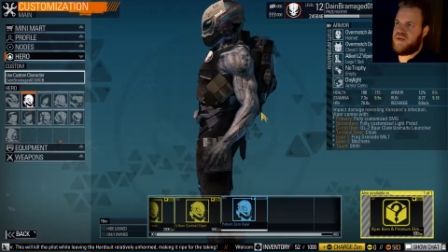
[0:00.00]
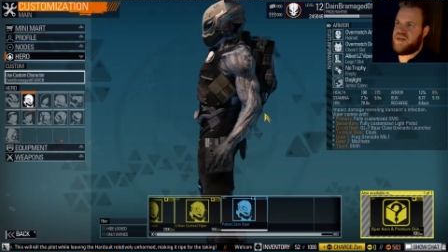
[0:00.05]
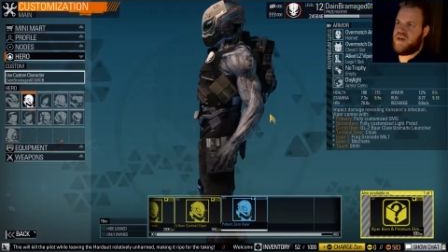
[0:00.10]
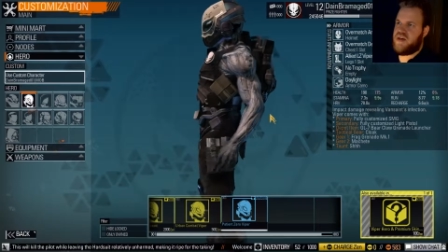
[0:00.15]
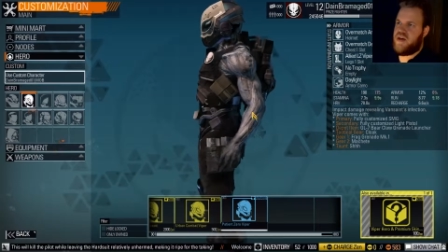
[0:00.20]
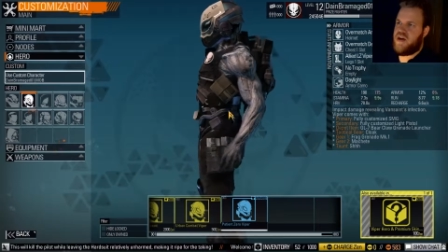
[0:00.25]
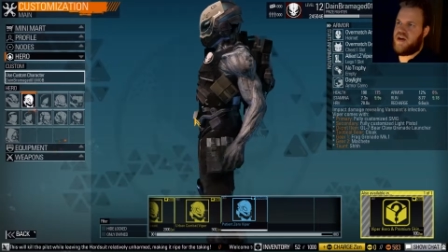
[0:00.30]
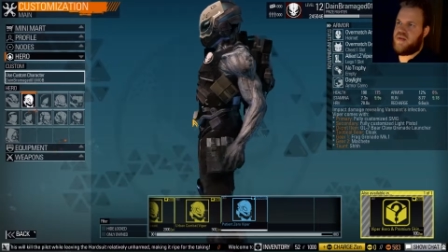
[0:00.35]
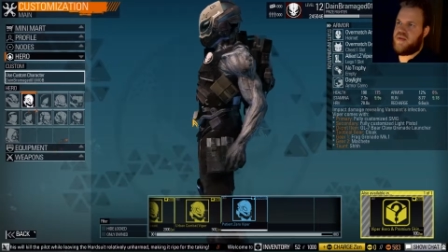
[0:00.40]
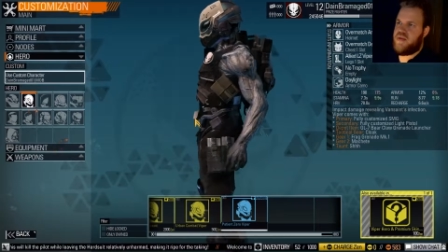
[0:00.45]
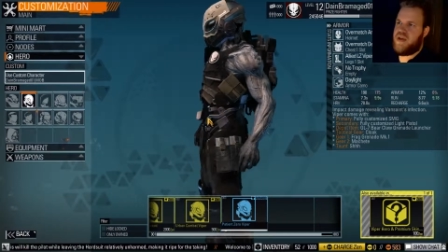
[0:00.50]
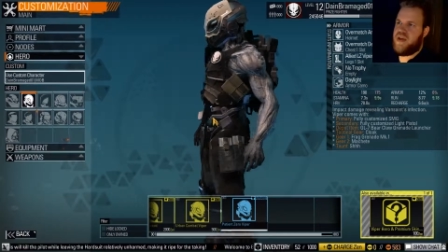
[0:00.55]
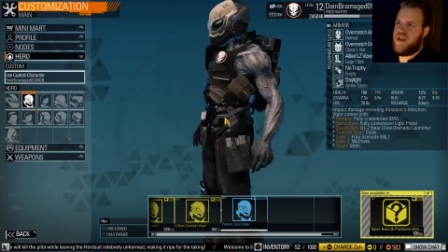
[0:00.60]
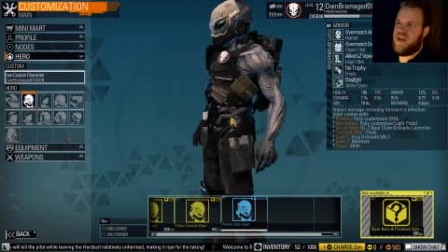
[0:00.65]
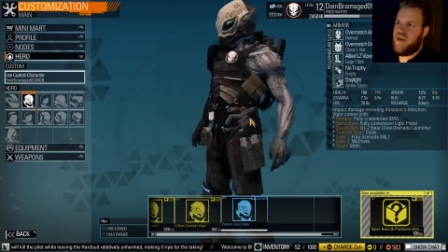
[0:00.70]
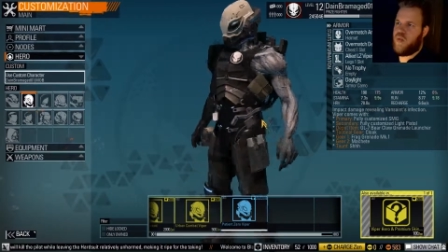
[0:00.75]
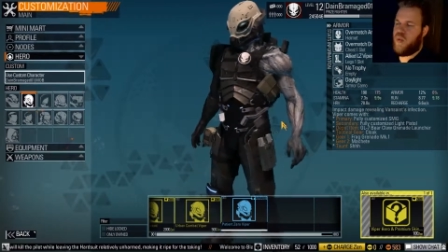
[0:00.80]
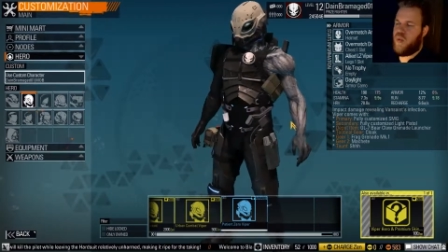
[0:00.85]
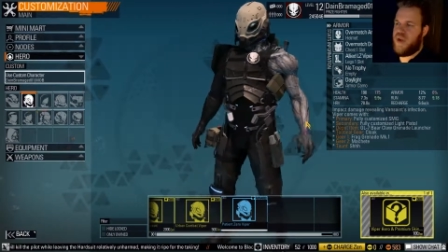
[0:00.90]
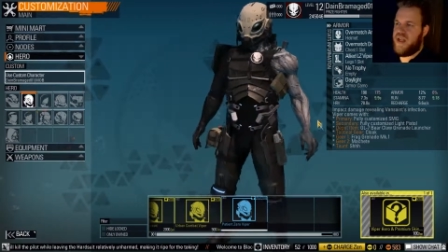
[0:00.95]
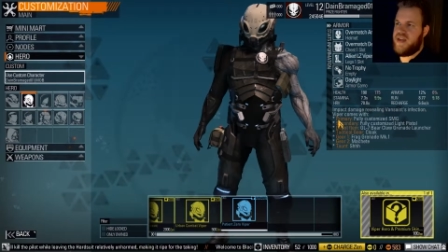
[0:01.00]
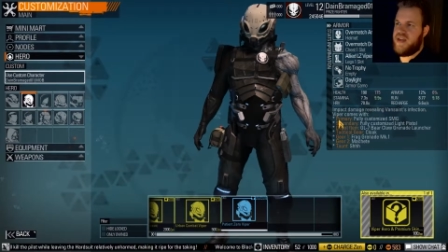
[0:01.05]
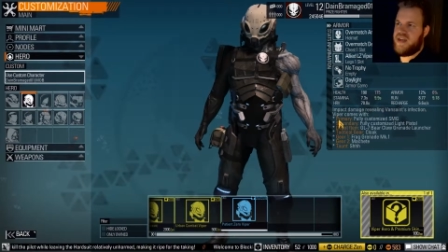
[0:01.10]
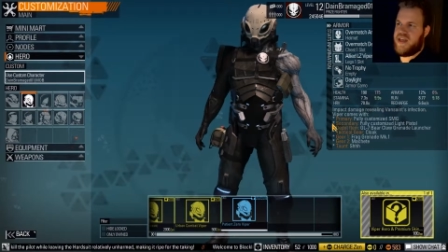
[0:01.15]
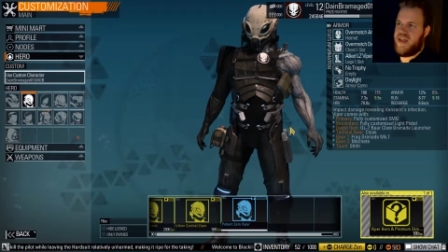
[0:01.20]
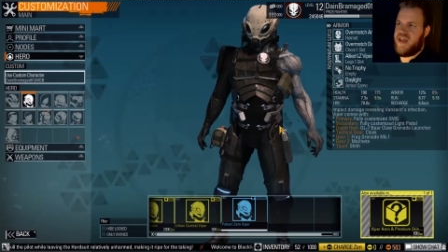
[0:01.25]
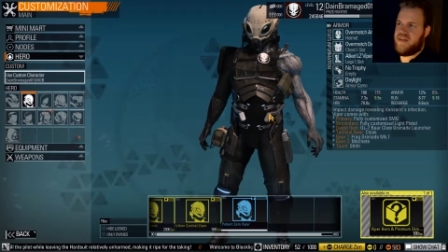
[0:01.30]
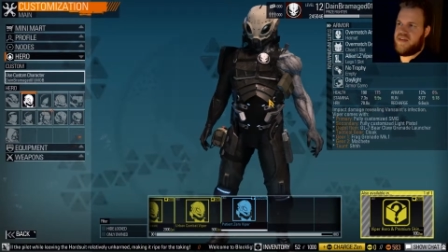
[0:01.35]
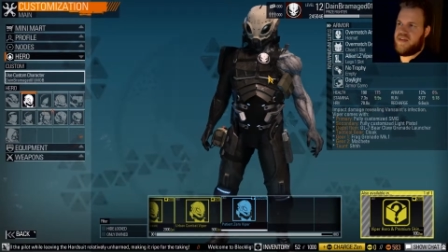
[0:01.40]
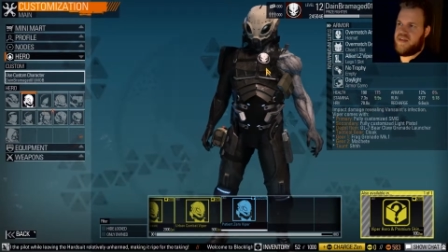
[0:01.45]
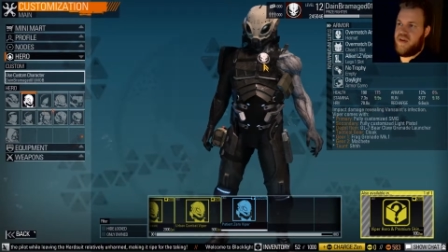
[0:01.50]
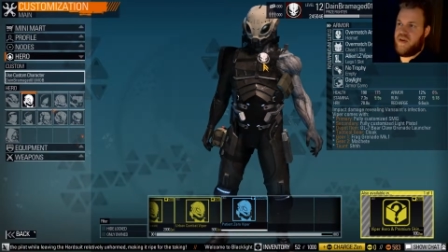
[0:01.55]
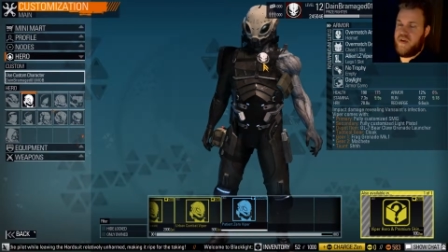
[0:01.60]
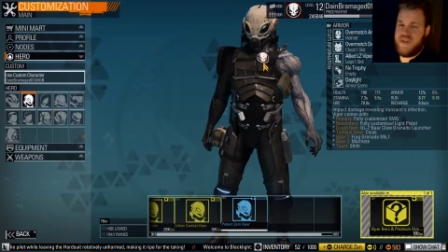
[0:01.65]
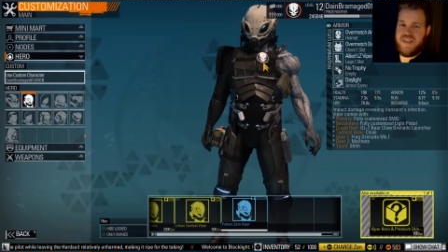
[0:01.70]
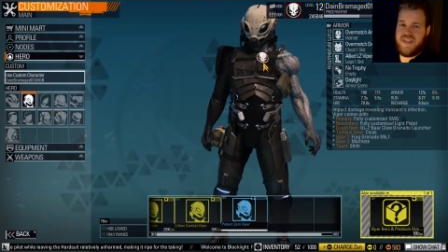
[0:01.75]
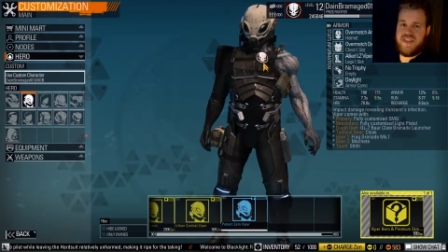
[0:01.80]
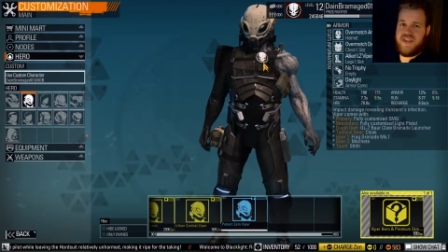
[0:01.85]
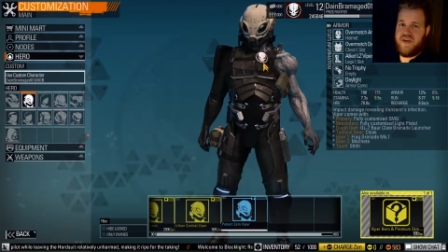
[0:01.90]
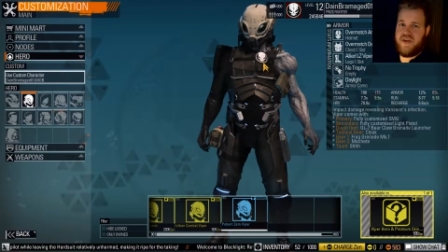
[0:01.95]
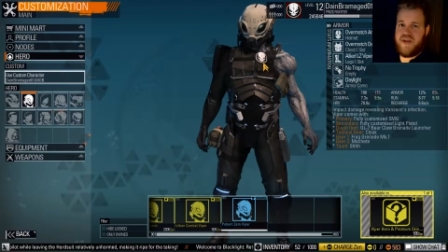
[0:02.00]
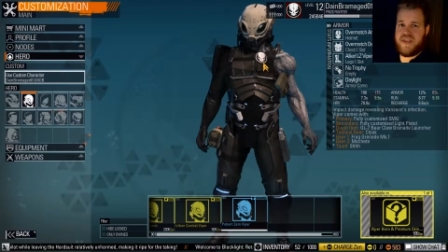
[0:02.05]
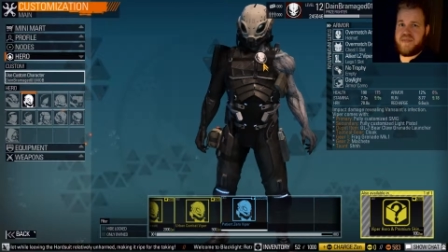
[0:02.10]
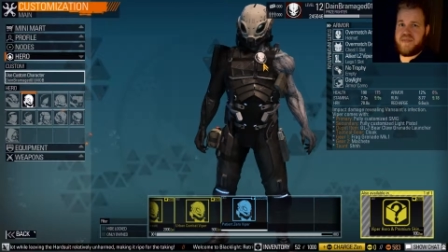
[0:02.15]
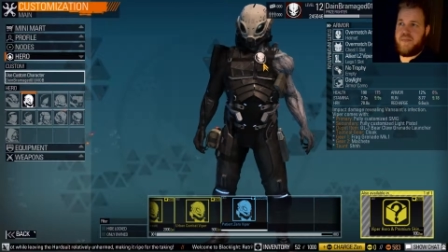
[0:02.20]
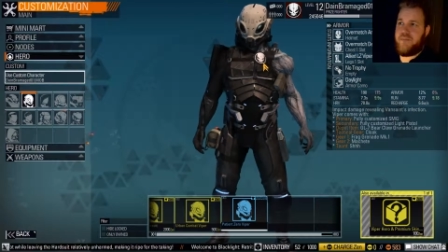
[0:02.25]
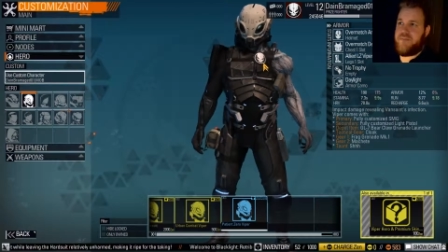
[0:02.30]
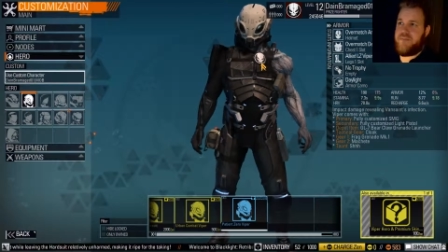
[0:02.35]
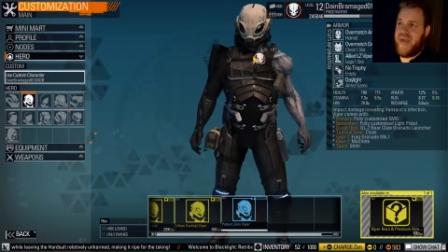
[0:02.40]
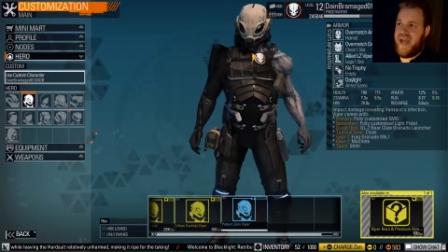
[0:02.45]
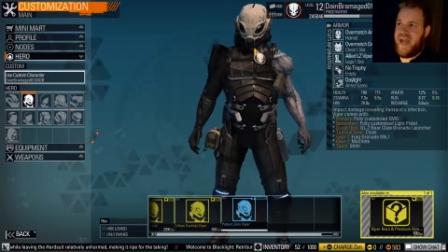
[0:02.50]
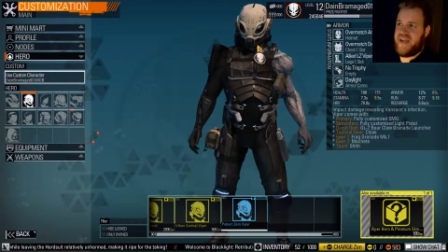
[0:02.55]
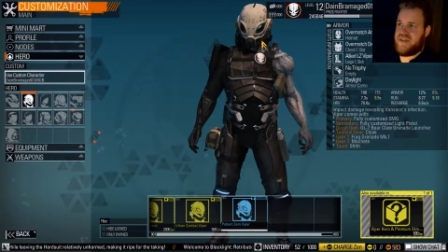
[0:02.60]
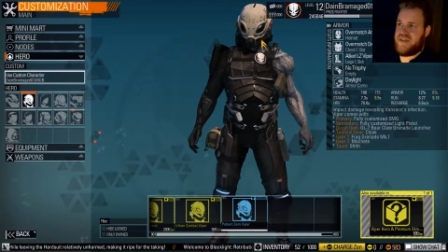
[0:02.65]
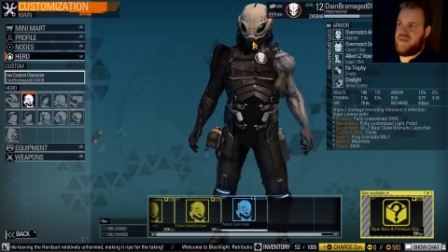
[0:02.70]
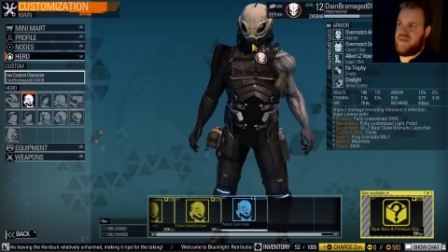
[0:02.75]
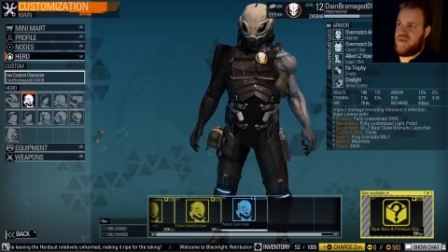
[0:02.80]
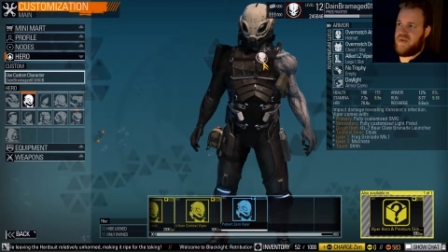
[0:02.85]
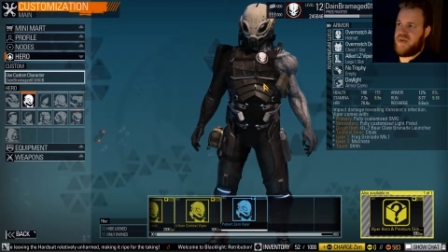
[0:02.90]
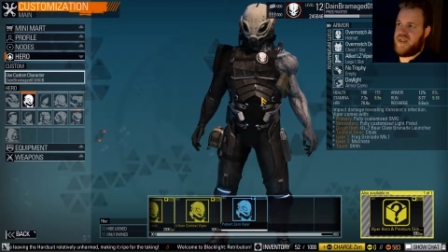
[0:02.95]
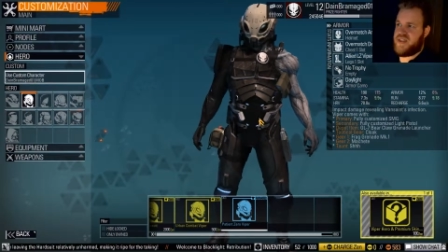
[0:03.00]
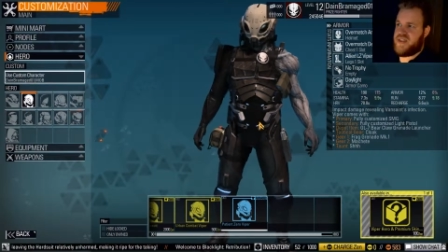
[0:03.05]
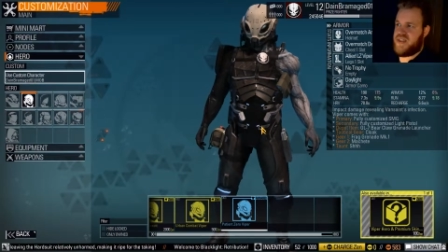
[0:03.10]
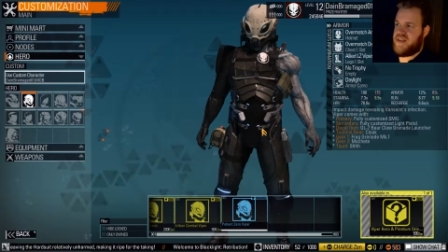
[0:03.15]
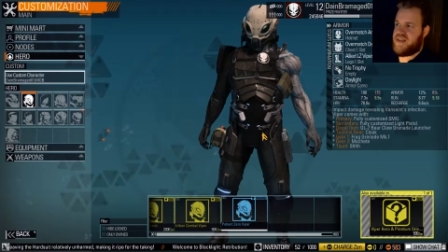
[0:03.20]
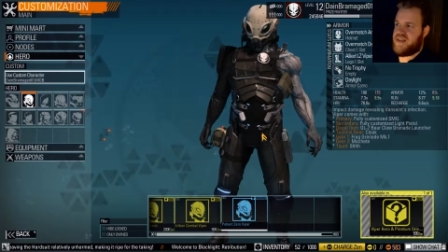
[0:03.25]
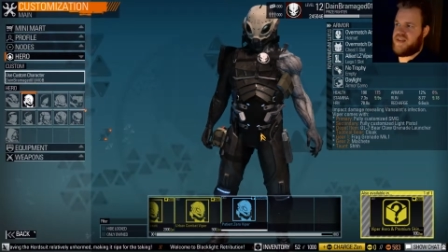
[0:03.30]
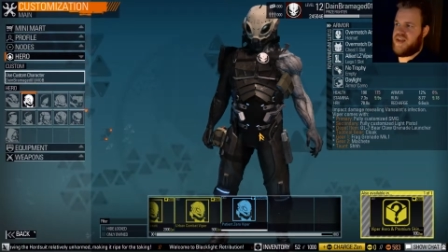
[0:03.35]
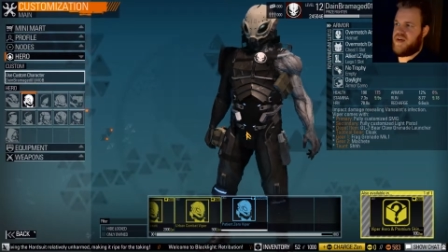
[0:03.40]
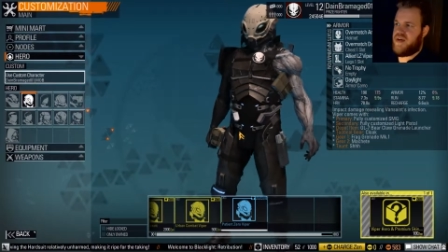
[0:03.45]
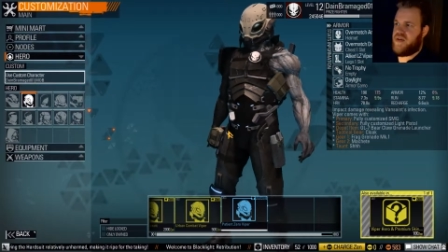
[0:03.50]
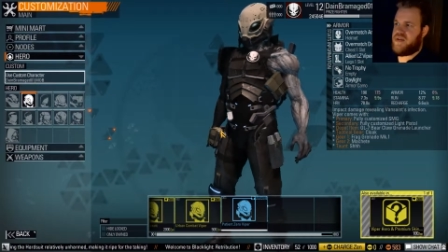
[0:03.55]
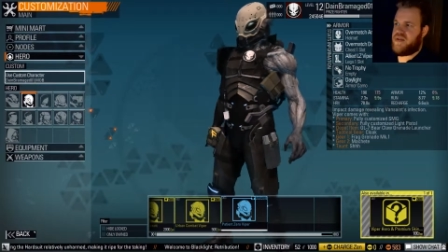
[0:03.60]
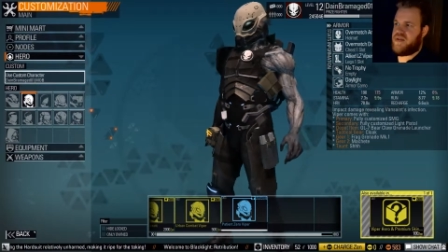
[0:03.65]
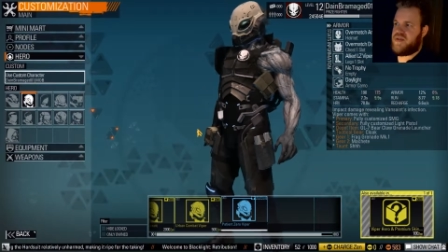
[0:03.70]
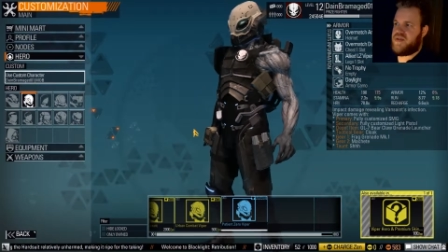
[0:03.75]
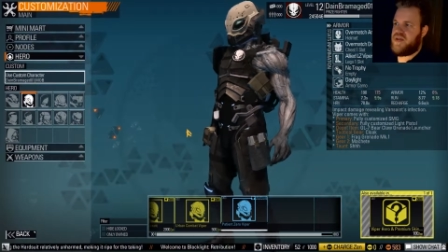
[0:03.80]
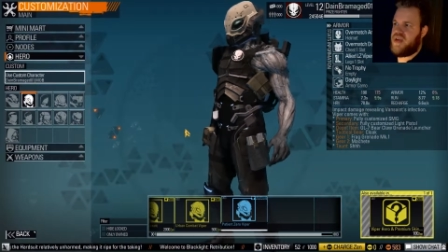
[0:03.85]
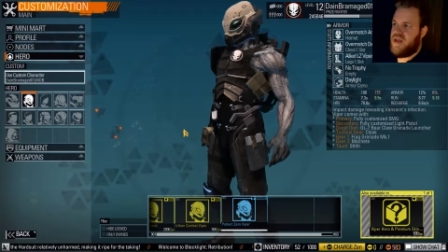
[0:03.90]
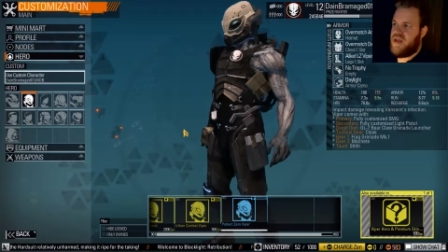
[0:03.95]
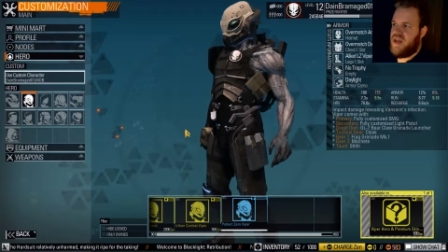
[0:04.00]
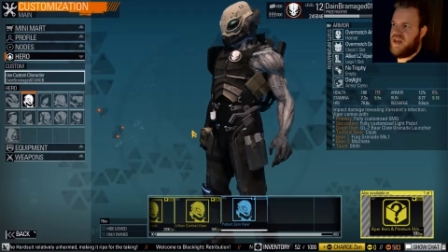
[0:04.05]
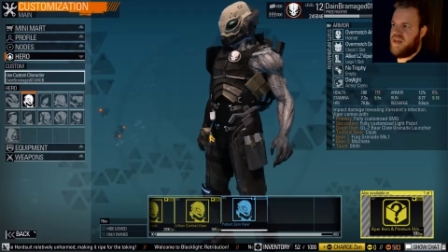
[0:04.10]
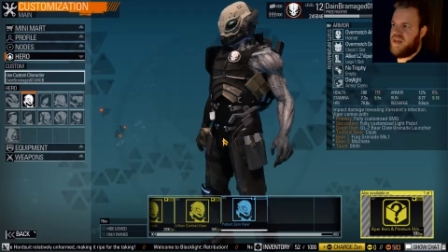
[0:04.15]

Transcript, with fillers: to his arm would indicate that there is serious backstory to this character